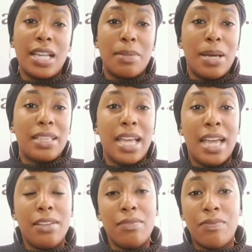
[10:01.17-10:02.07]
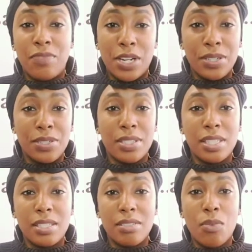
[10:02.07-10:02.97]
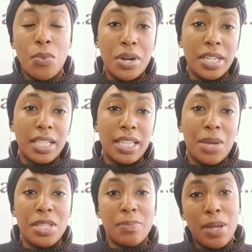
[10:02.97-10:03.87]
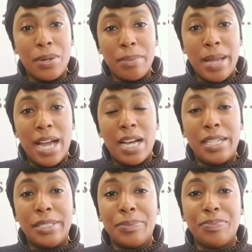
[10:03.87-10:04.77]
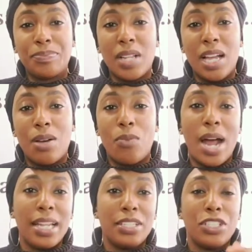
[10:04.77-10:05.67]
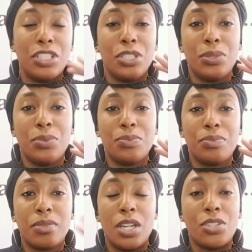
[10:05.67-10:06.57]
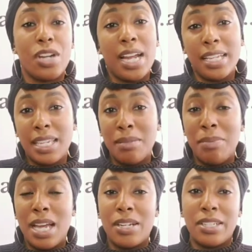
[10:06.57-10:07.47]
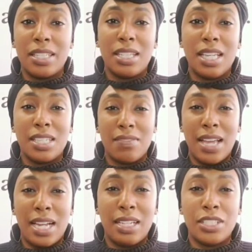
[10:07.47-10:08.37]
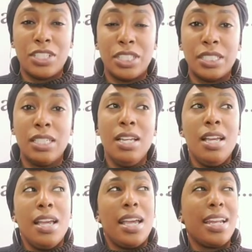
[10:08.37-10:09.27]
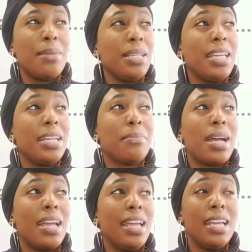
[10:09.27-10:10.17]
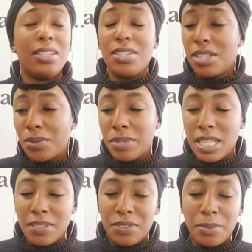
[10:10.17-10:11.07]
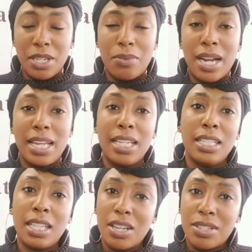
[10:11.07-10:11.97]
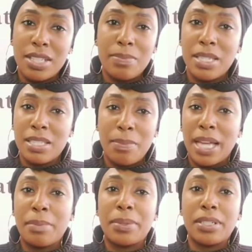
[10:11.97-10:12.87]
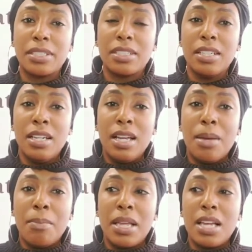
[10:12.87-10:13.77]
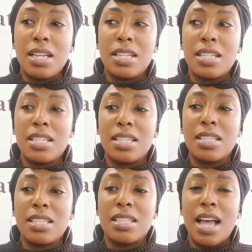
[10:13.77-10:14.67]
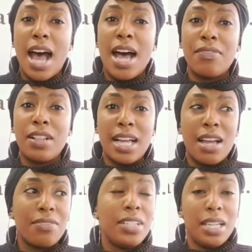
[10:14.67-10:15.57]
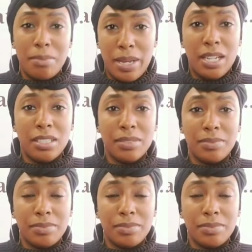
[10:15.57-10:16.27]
about that first warning that we spoke about? Why didn't you, try and get better and things of that nature? And I'm thinking in my head, there's no reason for me to write anything on this piece of paper because I feel like I've done better.